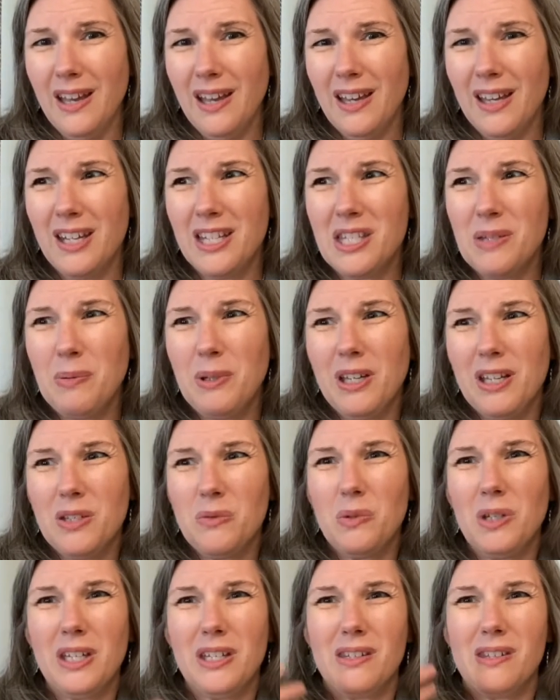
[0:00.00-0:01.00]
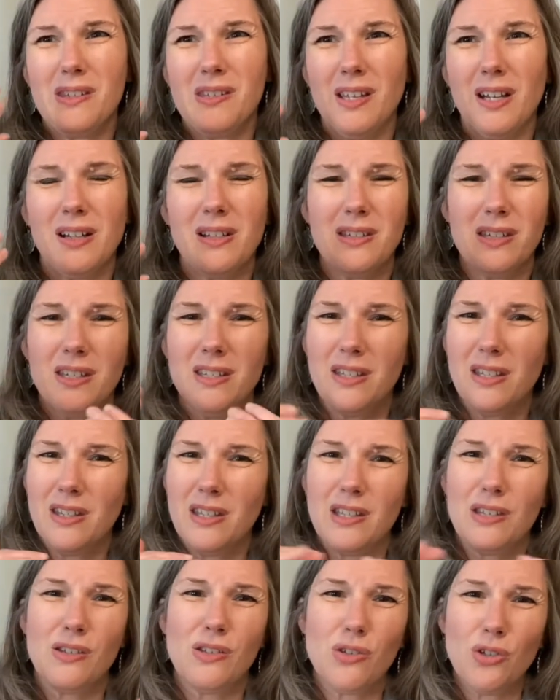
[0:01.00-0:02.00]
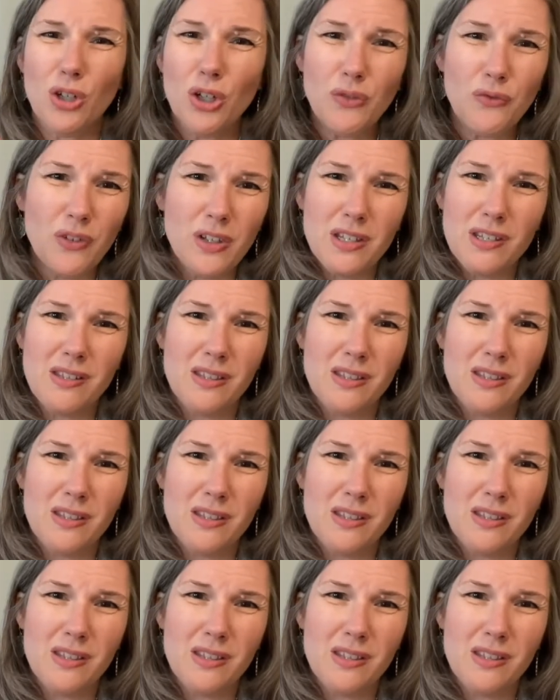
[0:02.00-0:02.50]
And it's because we get sucked into these surface